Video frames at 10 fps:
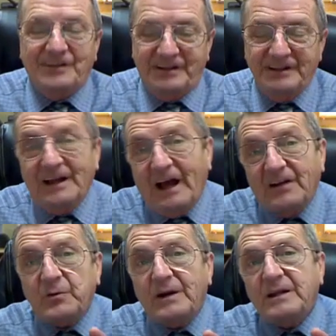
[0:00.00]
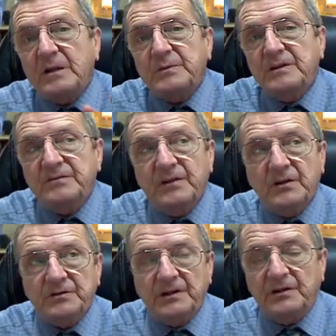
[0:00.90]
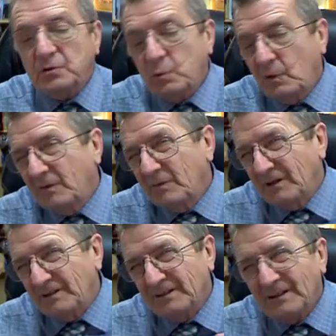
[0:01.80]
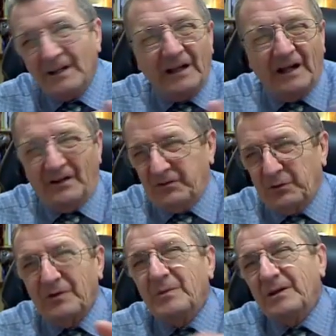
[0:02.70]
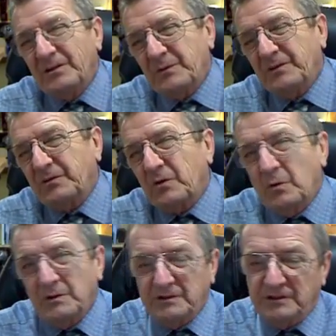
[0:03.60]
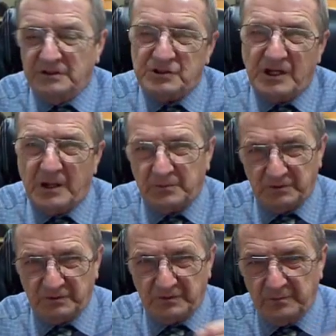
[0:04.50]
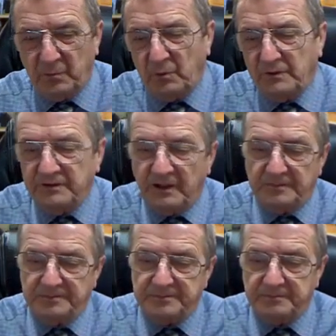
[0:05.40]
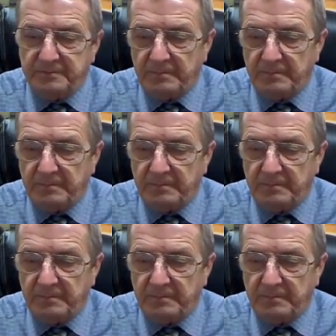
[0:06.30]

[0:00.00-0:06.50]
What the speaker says: nice day. I try to keep these videos under 20 minutes, 30 minutes when I start going into chapters more in depth.